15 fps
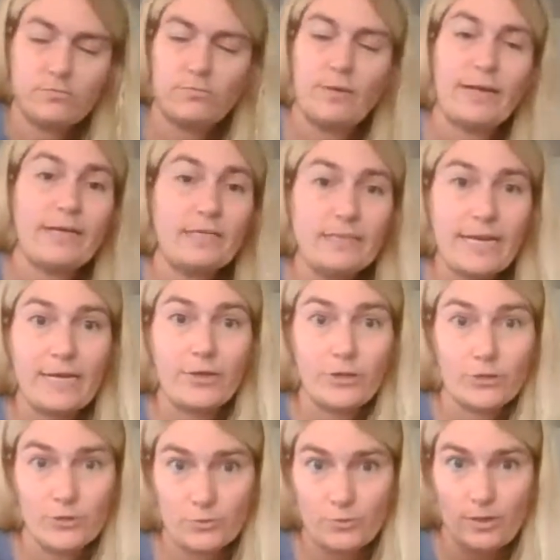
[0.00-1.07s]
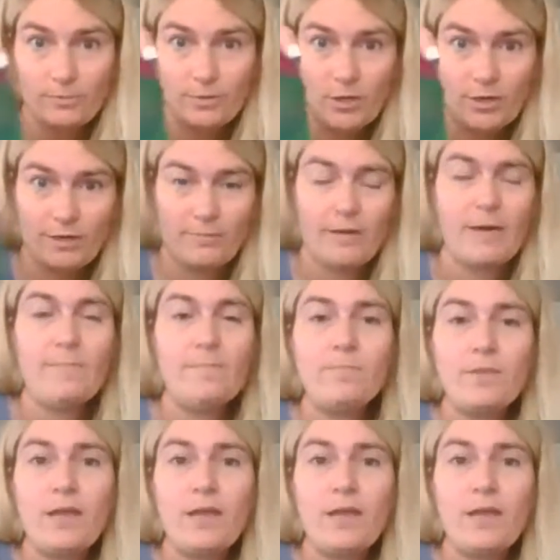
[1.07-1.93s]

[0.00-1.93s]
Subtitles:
my containers is what I'm talking about.